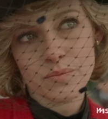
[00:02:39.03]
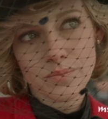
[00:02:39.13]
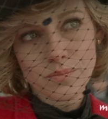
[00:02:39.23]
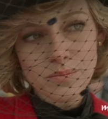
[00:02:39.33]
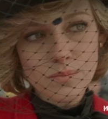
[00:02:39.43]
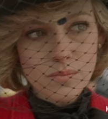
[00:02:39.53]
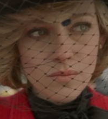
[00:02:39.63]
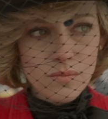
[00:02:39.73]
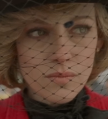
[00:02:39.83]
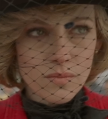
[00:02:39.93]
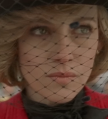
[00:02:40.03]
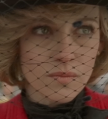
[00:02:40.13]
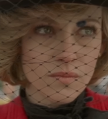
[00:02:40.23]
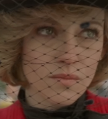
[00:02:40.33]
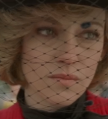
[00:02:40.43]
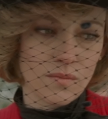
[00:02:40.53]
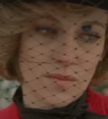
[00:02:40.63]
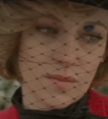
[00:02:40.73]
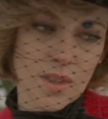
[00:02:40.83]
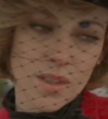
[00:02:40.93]
had to sound like one of the most famous
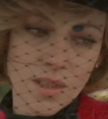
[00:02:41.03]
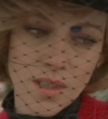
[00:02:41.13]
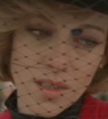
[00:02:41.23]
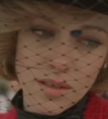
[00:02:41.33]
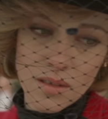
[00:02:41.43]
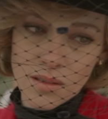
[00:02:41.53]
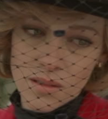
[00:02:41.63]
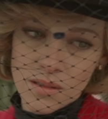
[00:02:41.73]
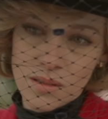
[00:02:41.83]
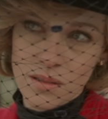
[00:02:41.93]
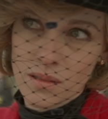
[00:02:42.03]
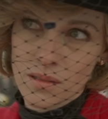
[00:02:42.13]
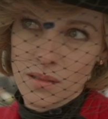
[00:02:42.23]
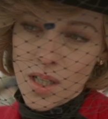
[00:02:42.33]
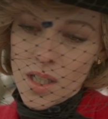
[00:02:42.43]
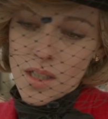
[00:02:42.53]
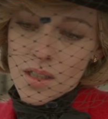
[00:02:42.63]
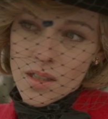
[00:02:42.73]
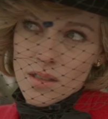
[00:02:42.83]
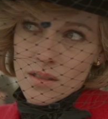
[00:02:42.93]
people of the 20th century. And
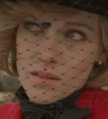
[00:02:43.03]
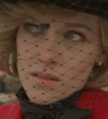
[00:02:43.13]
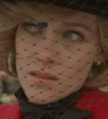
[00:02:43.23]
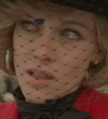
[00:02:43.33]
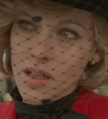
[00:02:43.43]
it didn't come